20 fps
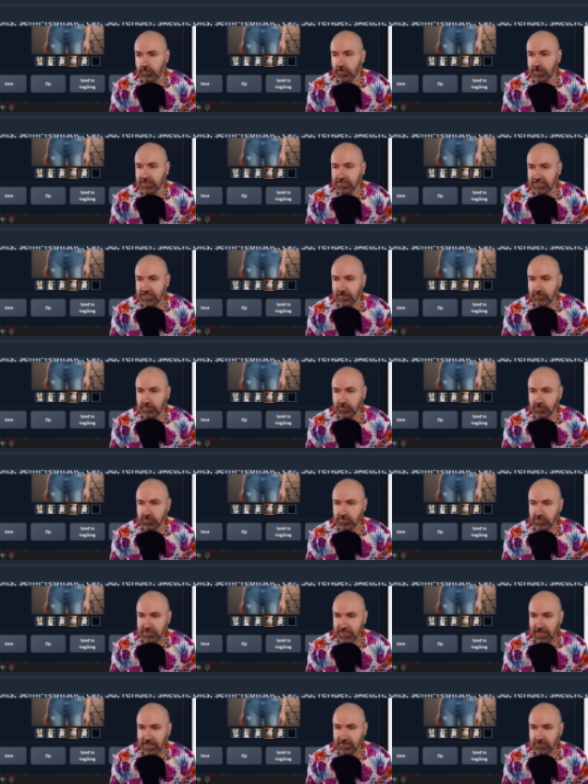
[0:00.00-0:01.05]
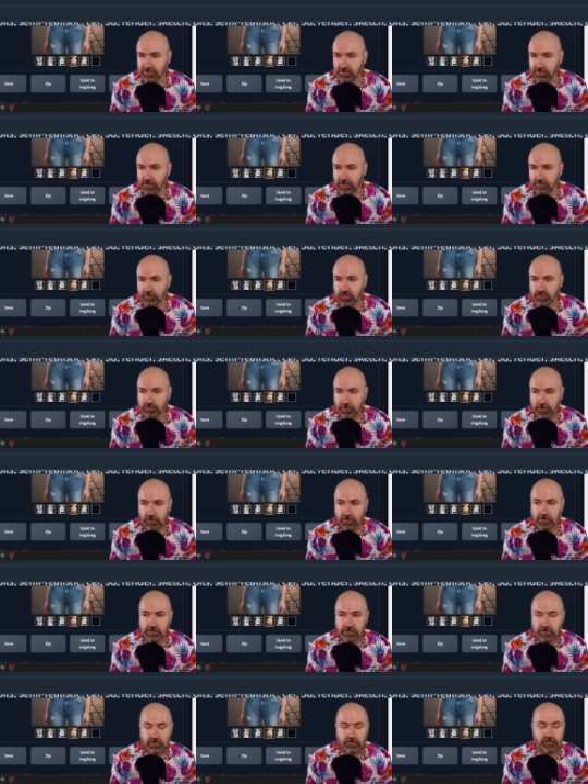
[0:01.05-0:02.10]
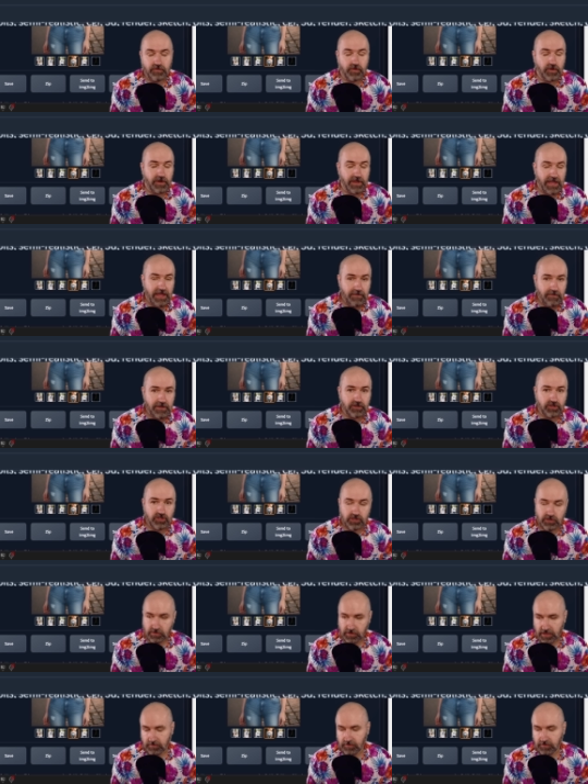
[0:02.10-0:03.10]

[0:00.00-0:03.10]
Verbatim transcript: for example, to text to image, but also for image to